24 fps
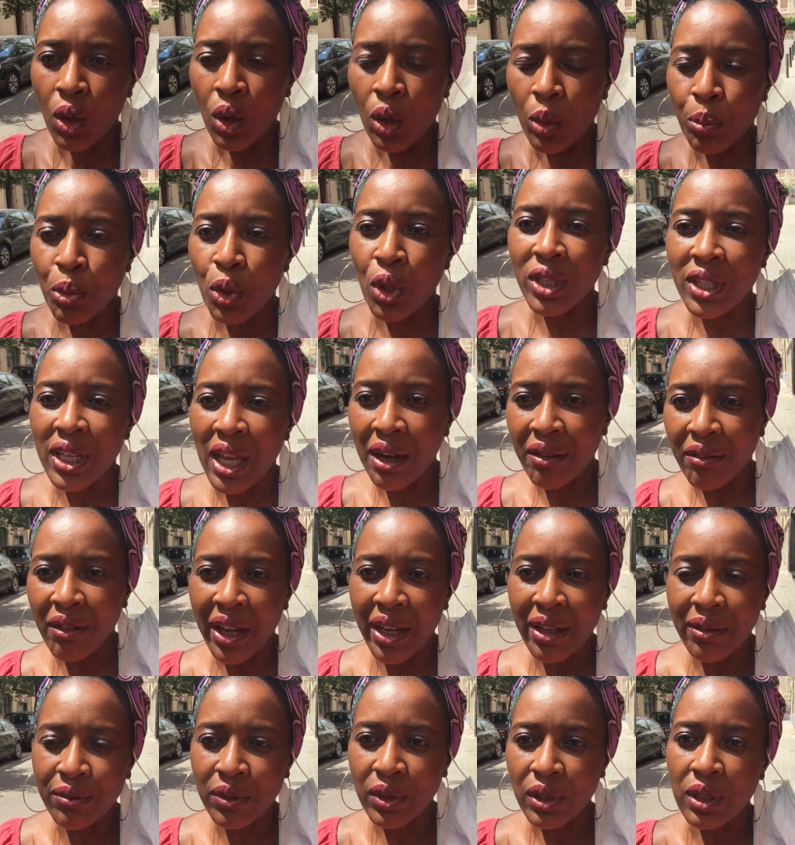upon
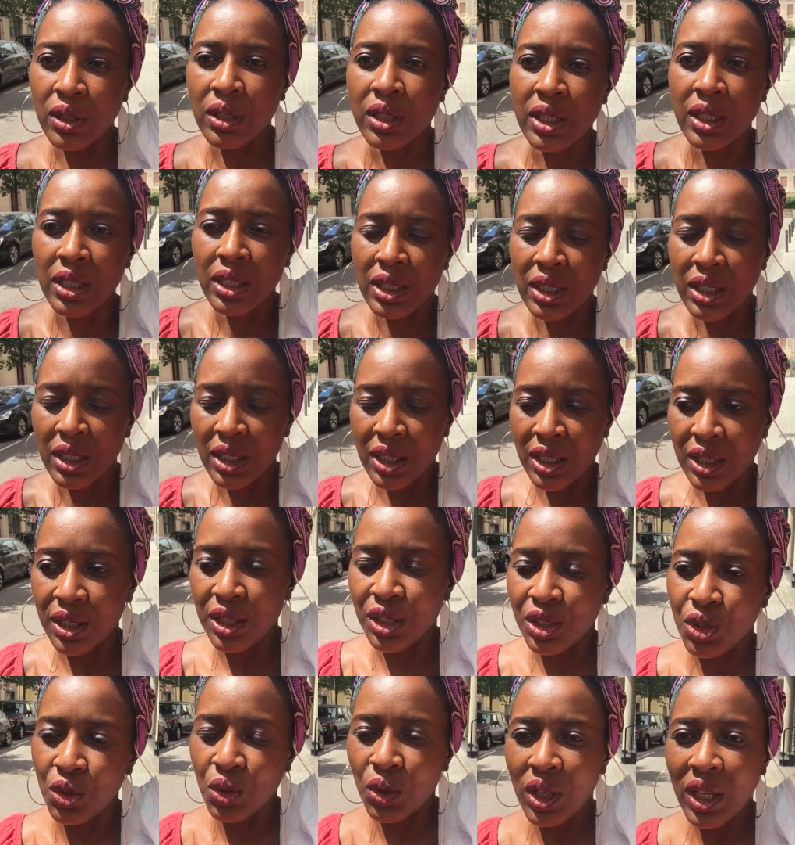arrival in
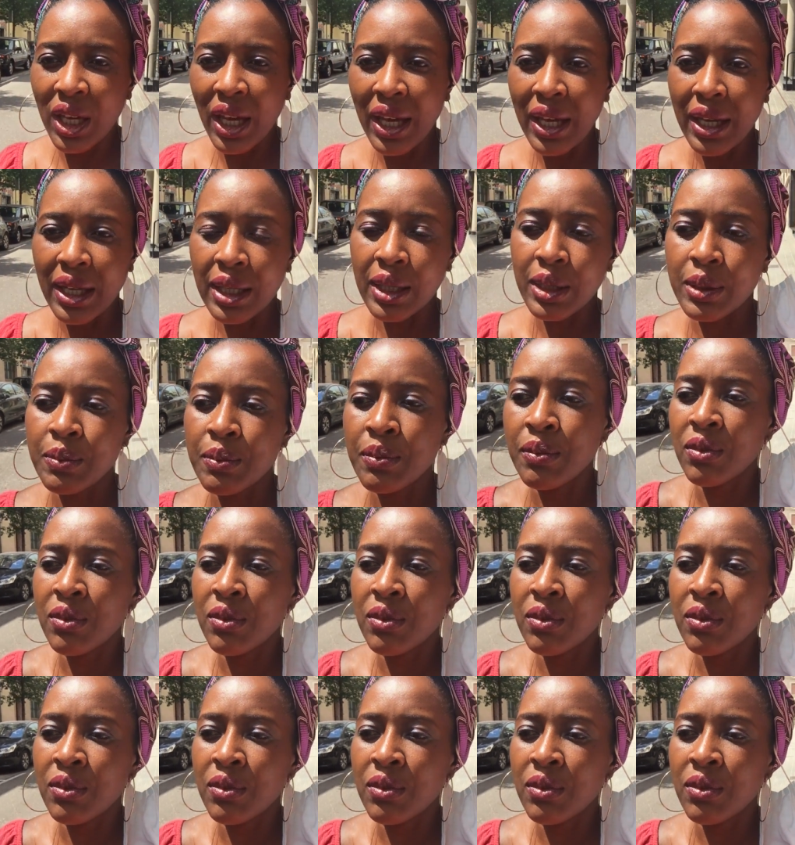the UK.